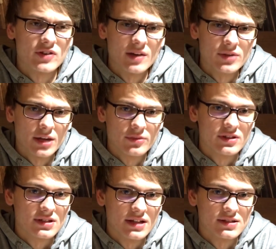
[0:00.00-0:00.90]
Sometimes
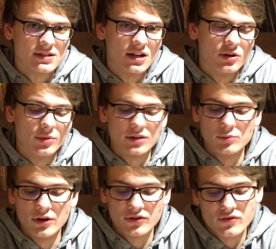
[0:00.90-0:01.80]
it's necessary, but
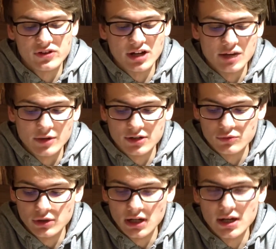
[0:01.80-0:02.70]
most of the time
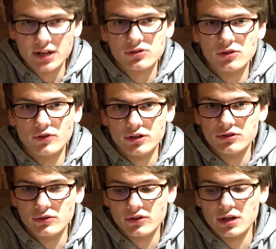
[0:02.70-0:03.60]
I'd really like to avoid
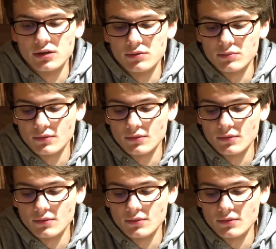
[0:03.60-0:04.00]
using it.